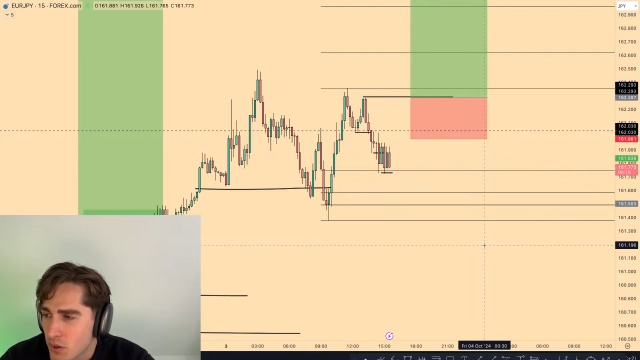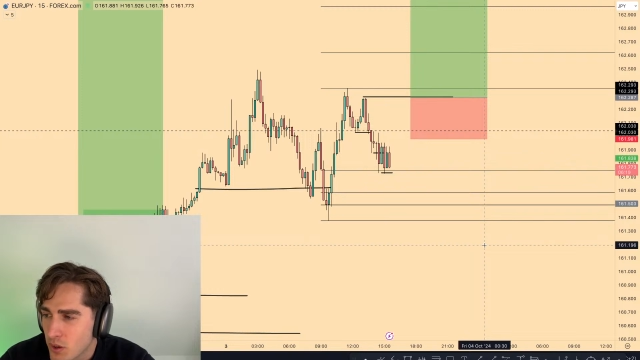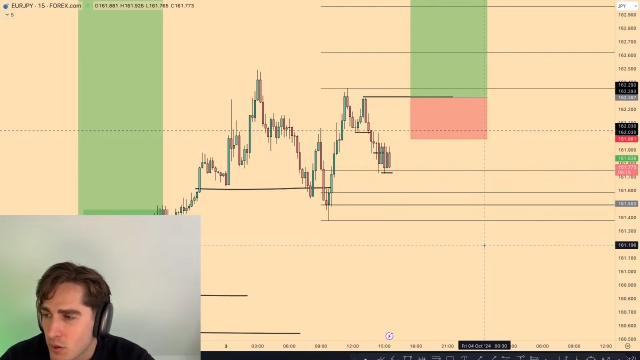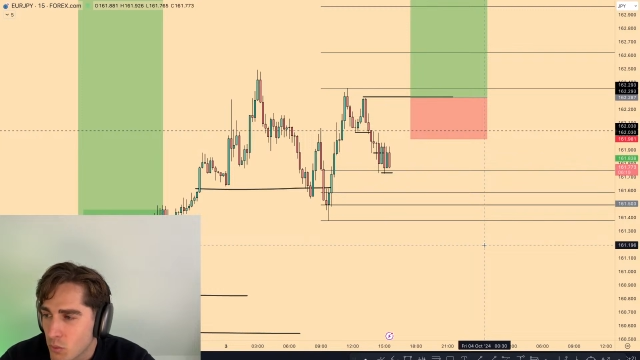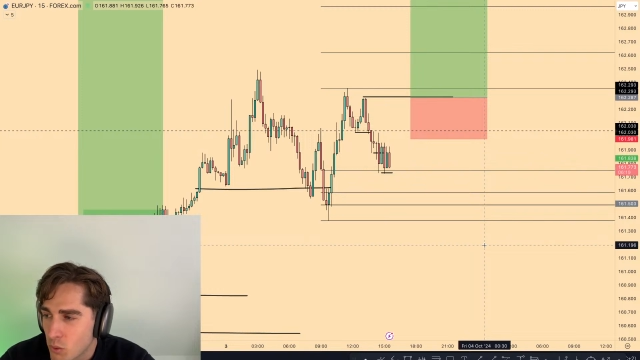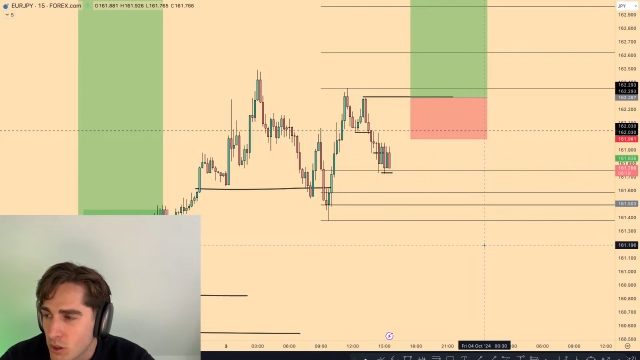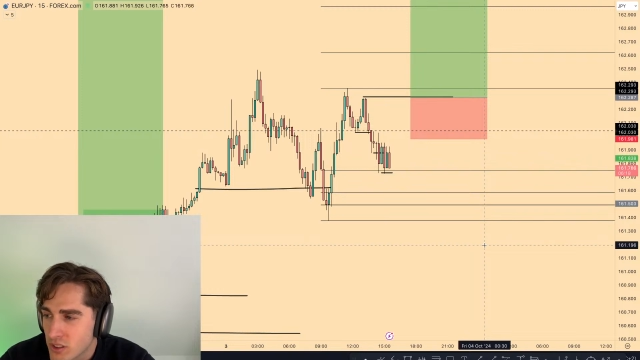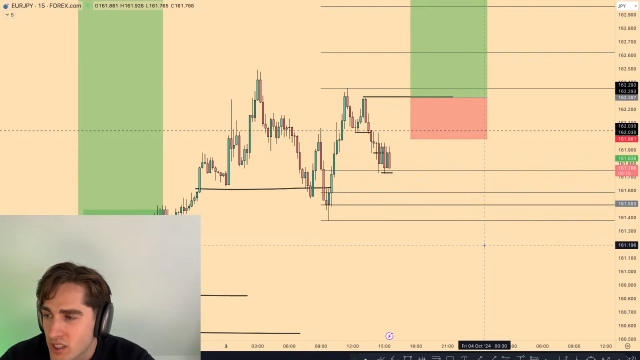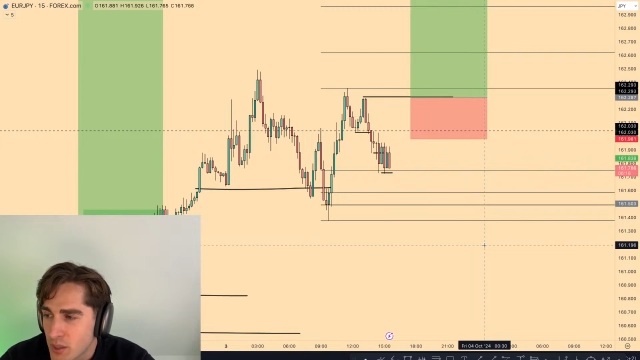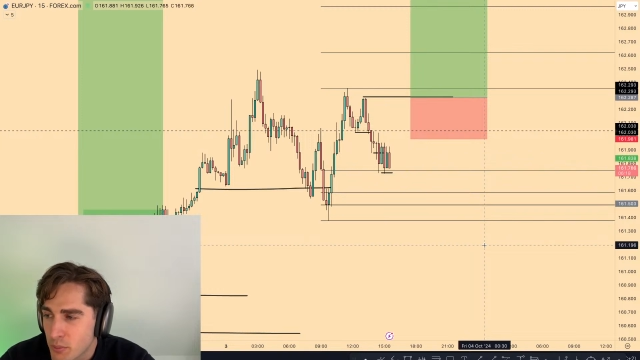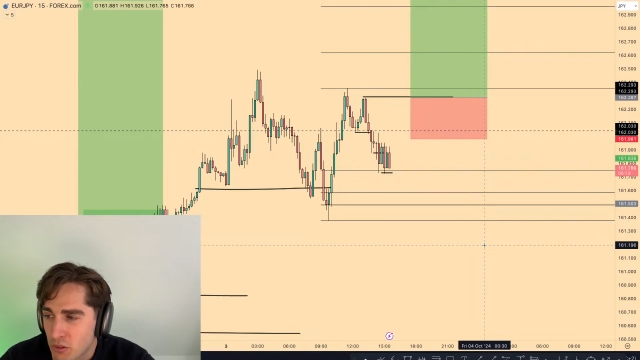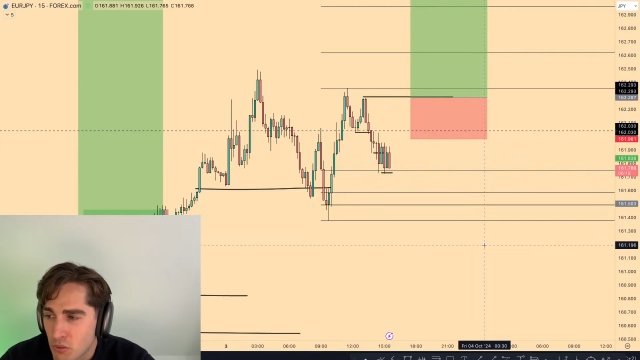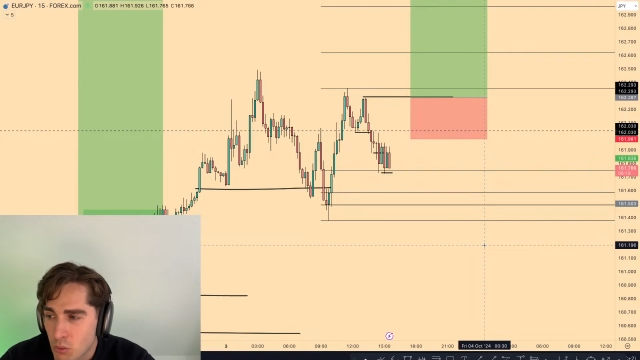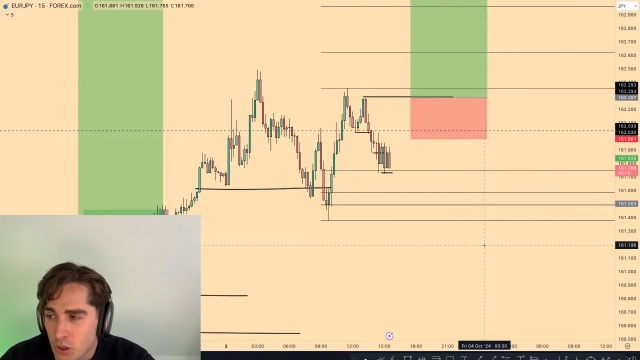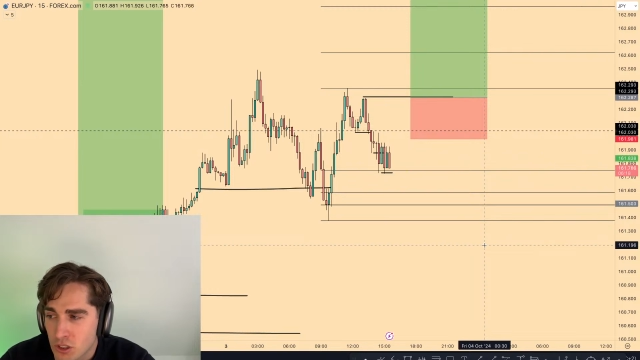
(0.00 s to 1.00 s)
What type
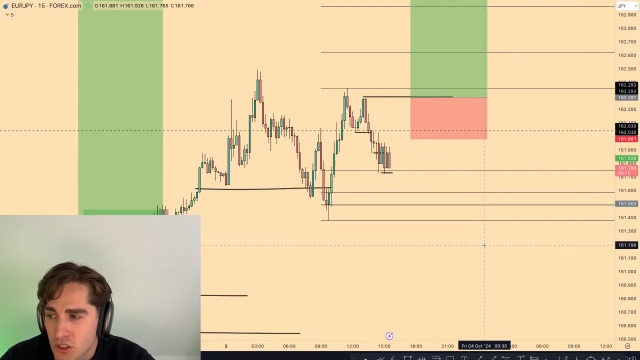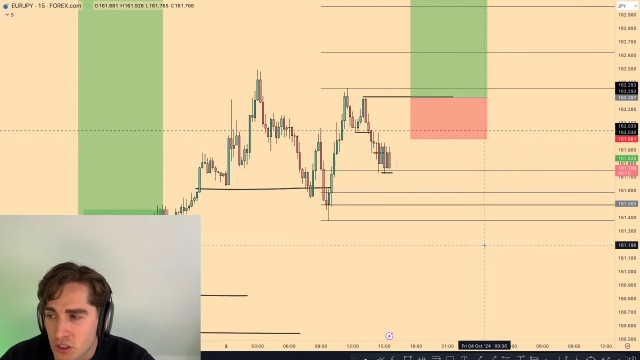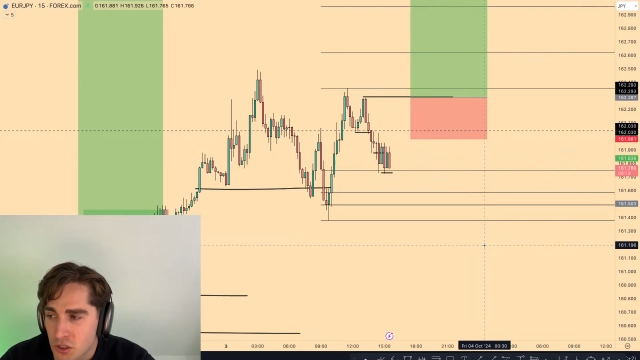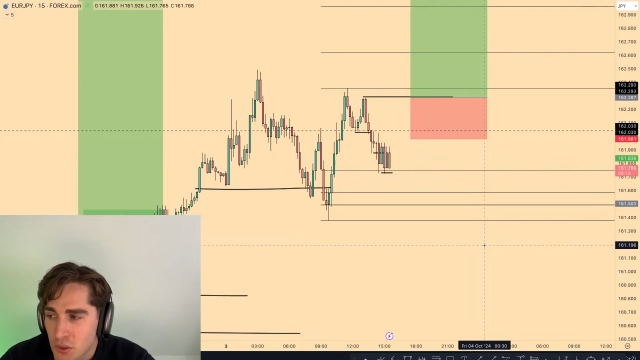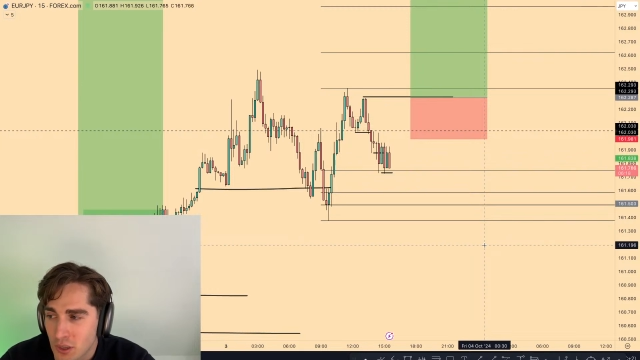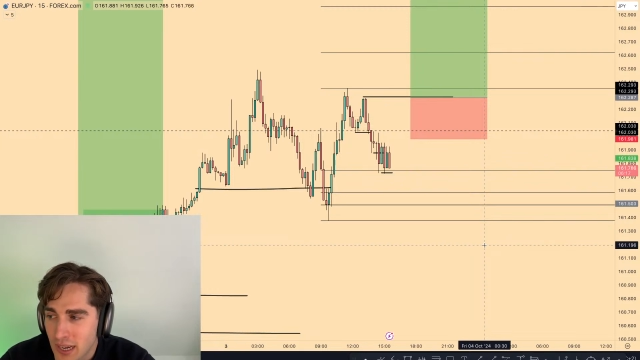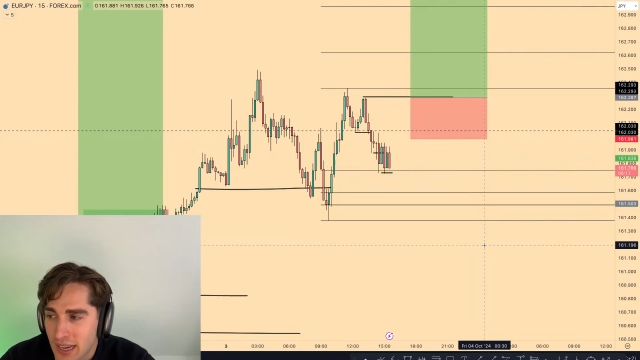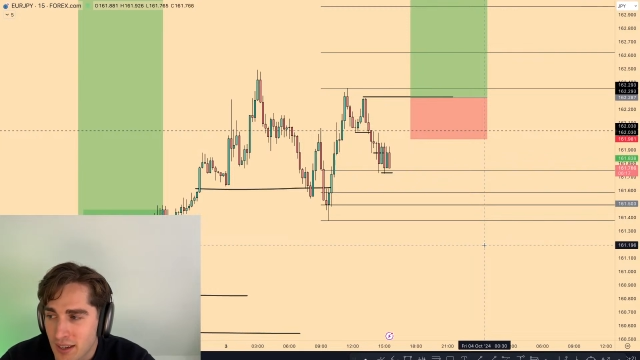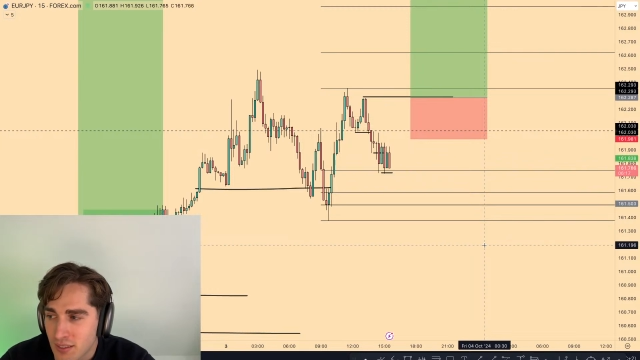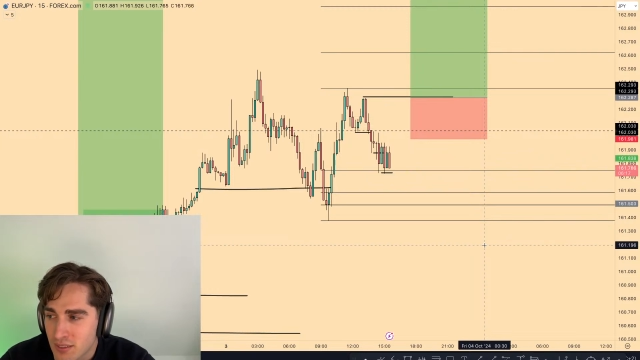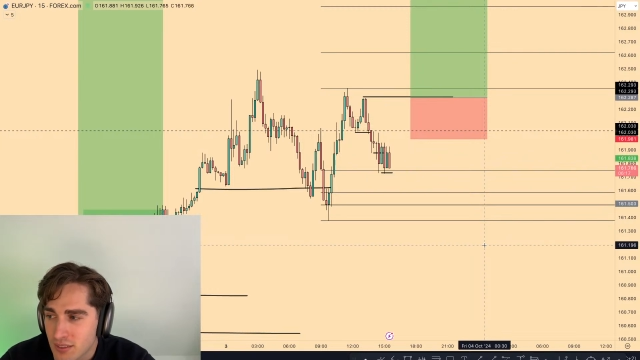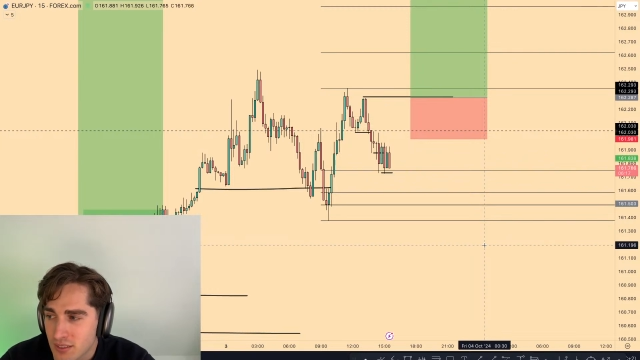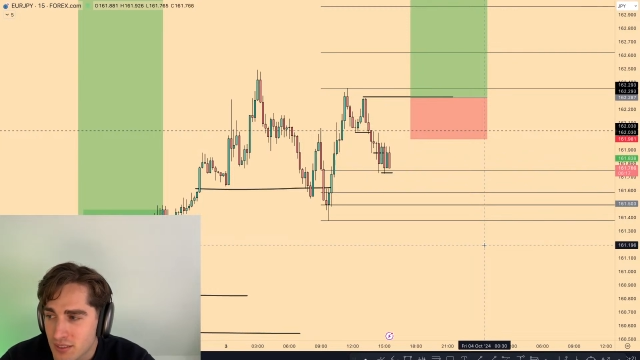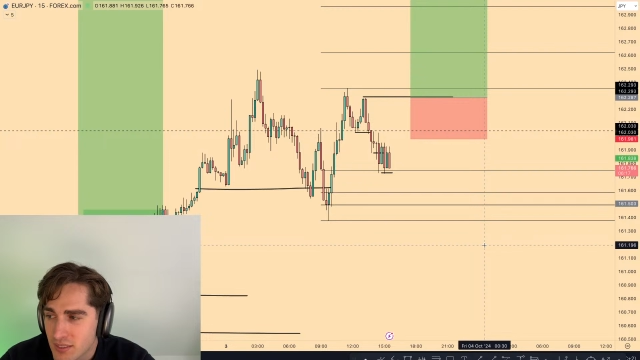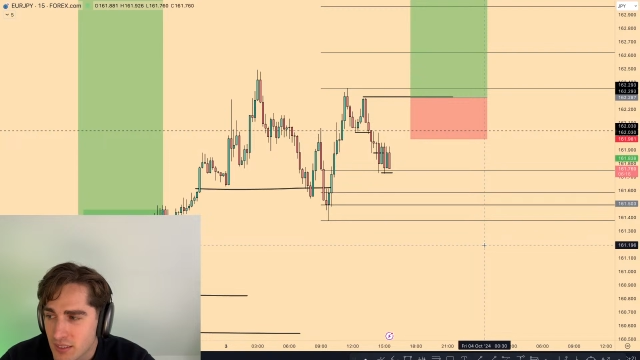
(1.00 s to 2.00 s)
of watch do you
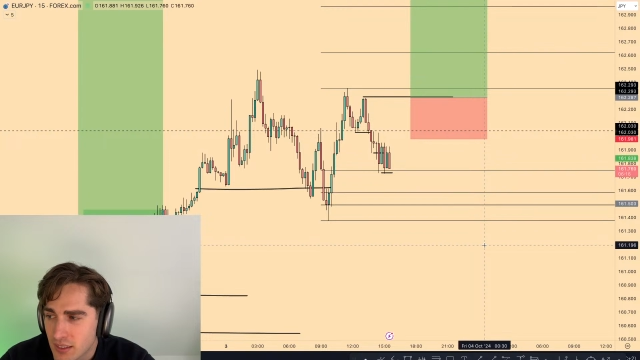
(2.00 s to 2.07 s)
have?